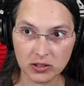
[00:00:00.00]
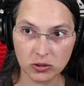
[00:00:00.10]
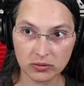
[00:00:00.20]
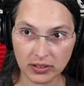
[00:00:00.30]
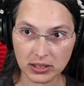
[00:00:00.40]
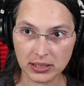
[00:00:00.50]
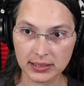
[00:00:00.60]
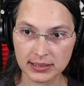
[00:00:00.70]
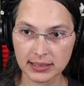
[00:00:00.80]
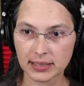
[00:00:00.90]
two
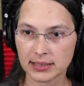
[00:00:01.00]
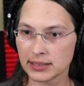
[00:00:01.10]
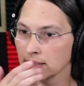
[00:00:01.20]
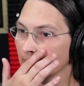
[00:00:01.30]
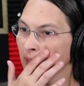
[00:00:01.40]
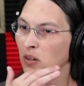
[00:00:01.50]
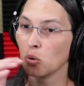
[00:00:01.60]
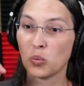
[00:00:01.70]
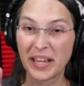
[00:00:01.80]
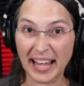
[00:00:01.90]
functions is
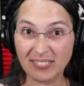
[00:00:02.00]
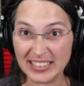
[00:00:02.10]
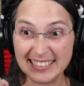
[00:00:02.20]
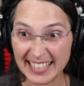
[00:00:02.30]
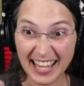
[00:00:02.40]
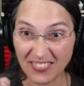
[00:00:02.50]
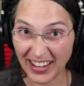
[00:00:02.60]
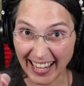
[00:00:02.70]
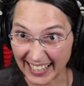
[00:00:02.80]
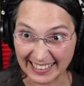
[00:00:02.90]
we have to save
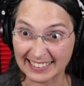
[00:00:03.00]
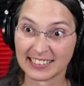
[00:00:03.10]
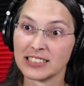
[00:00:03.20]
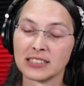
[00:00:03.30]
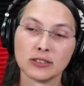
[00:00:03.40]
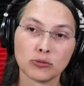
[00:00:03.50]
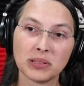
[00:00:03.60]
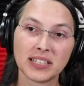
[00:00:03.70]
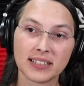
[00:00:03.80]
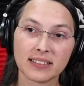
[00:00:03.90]
A,
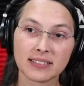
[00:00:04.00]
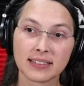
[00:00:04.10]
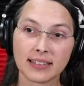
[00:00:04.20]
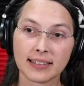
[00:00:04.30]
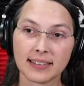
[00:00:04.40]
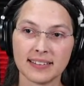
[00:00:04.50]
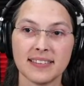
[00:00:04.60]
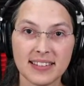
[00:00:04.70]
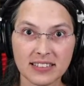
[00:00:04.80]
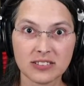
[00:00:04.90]
because
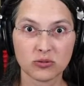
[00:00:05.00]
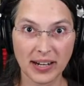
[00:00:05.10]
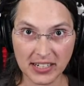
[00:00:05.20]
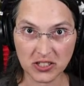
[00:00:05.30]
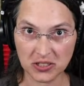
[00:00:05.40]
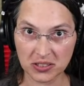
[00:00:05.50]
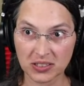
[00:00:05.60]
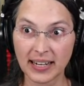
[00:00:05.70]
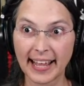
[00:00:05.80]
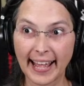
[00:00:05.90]
this register
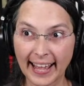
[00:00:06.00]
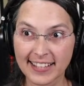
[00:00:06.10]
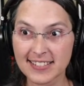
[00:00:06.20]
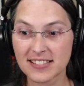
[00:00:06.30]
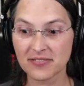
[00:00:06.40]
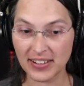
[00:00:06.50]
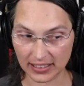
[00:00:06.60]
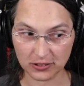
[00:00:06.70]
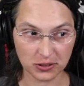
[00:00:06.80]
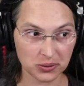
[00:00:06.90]
has the
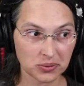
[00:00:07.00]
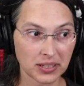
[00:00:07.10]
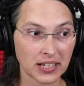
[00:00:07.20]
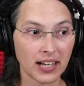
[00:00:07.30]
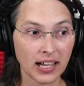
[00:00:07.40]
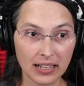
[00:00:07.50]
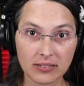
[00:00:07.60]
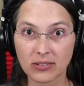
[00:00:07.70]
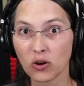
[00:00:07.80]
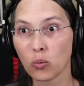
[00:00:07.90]
value of
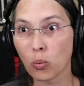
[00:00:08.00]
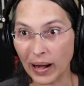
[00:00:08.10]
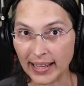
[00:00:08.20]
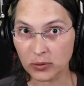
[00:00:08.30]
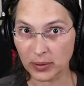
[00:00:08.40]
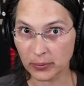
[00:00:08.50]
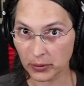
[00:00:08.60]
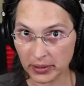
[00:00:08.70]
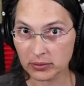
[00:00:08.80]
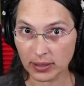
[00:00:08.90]
why we were
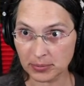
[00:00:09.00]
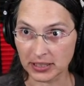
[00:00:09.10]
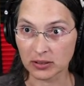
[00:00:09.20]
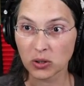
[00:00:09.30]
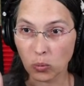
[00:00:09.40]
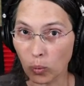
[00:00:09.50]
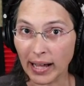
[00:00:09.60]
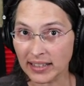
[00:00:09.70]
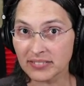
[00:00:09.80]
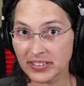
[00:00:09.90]
interrupted, why
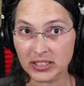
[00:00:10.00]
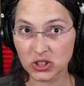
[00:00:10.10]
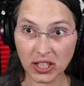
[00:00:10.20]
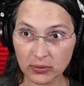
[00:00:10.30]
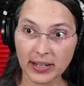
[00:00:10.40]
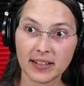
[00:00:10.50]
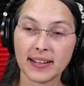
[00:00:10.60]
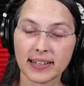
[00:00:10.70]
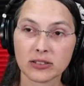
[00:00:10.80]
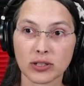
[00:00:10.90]
the Vic generated that
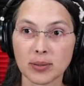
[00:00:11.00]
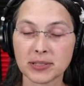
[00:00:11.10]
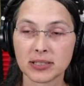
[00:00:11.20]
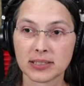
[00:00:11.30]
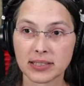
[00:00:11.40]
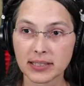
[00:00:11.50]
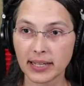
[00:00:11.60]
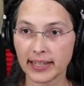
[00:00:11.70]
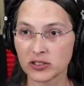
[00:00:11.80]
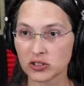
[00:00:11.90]
interrupt.
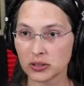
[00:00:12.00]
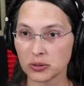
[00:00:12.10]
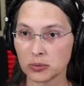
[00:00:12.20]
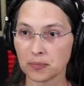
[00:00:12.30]
And so